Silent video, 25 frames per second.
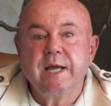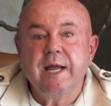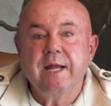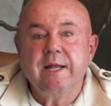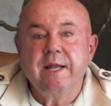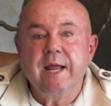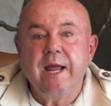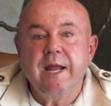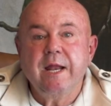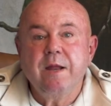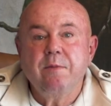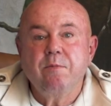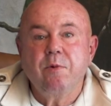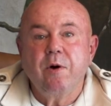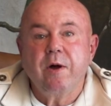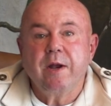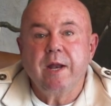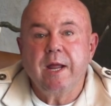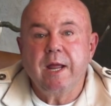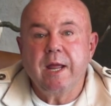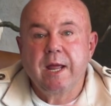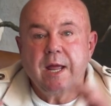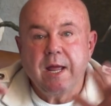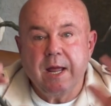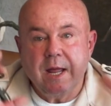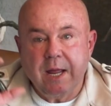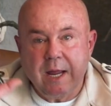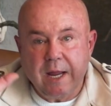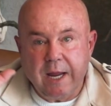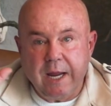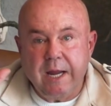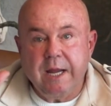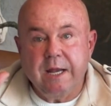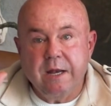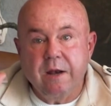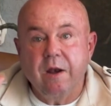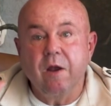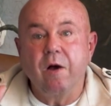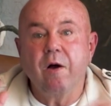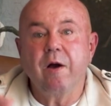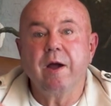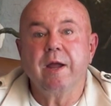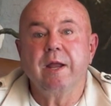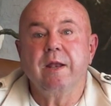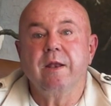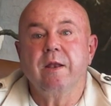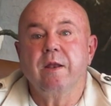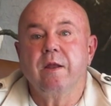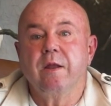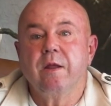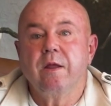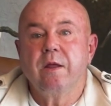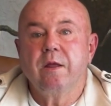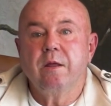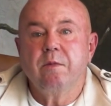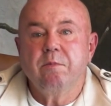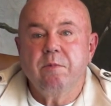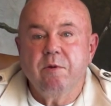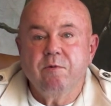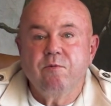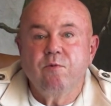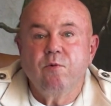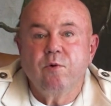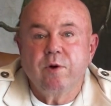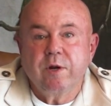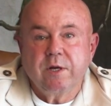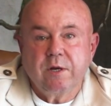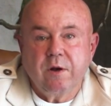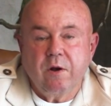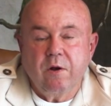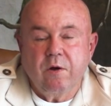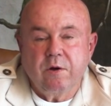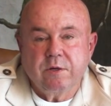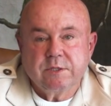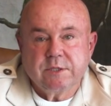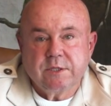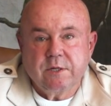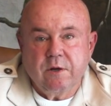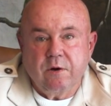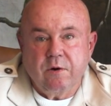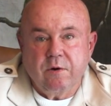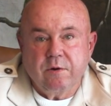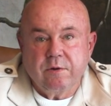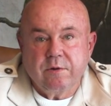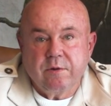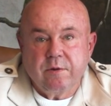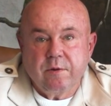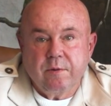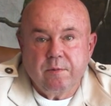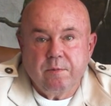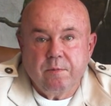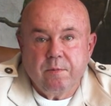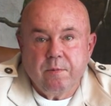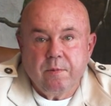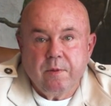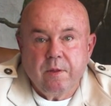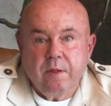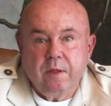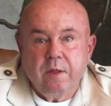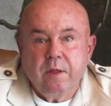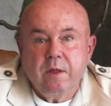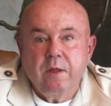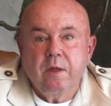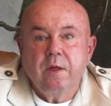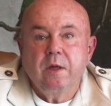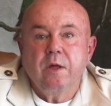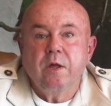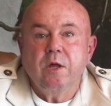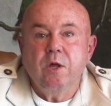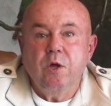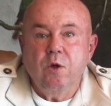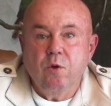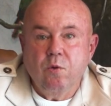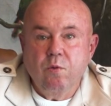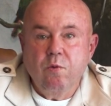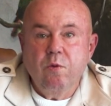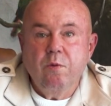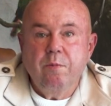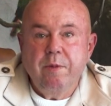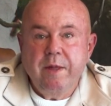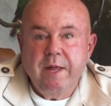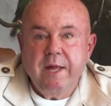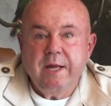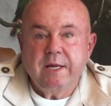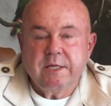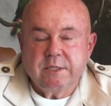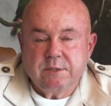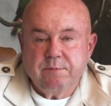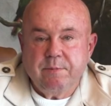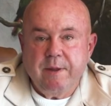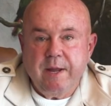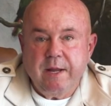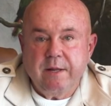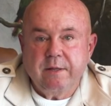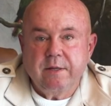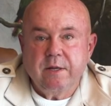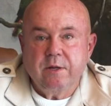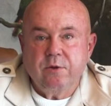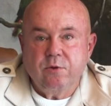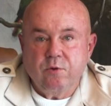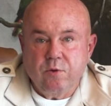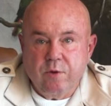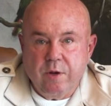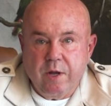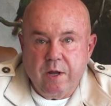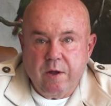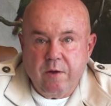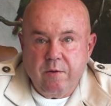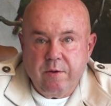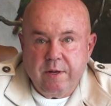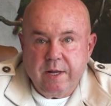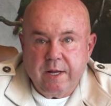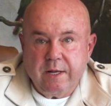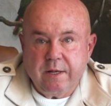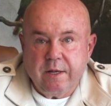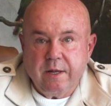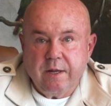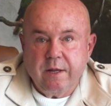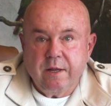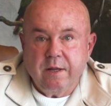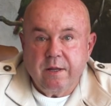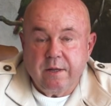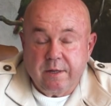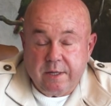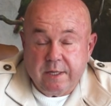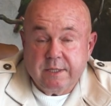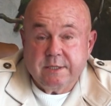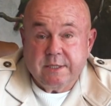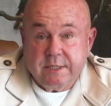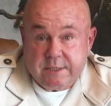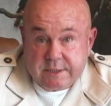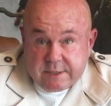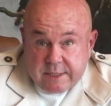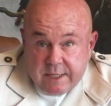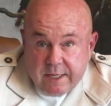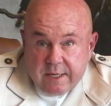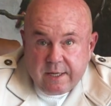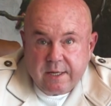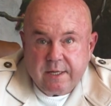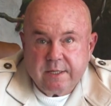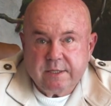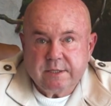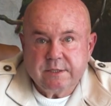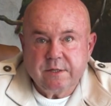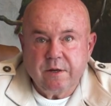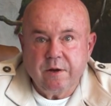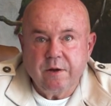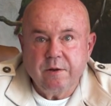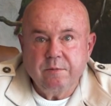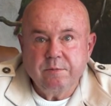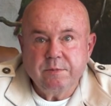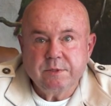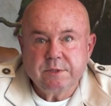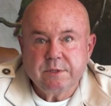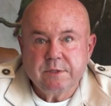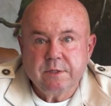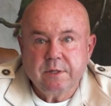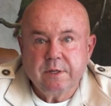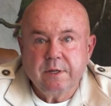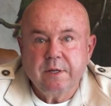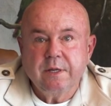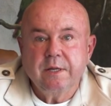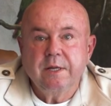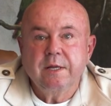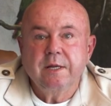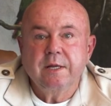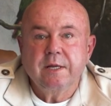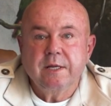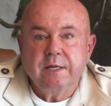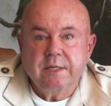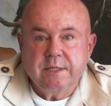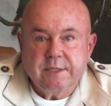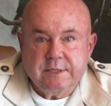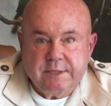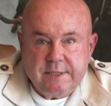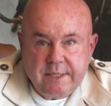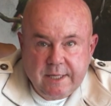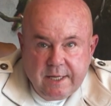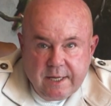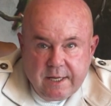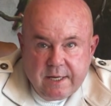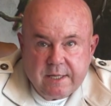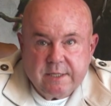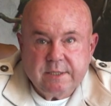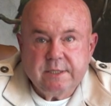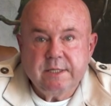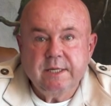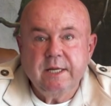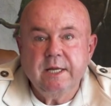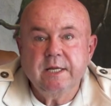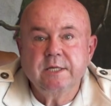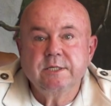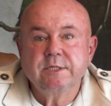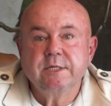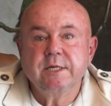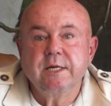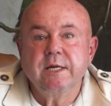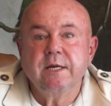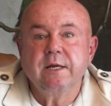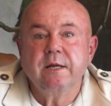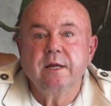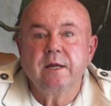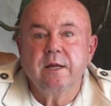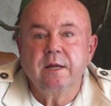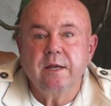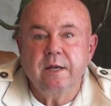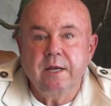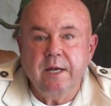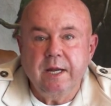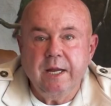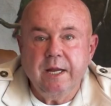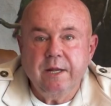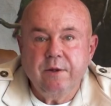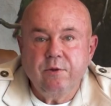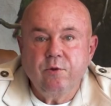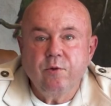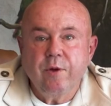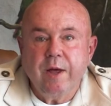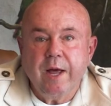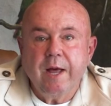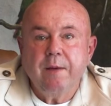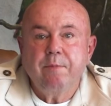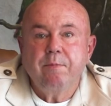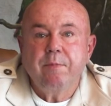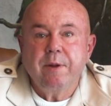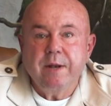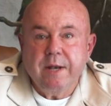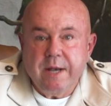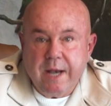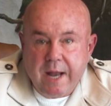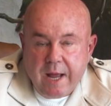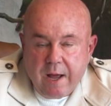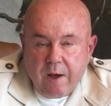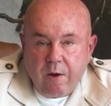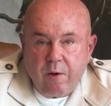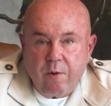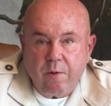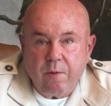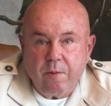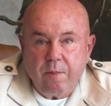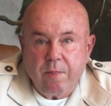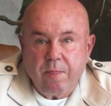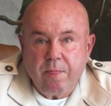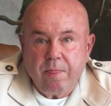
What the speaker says: get anybody in line before the class starts. You will be expected to know that this is serious times. Serious teaching needs to happen now.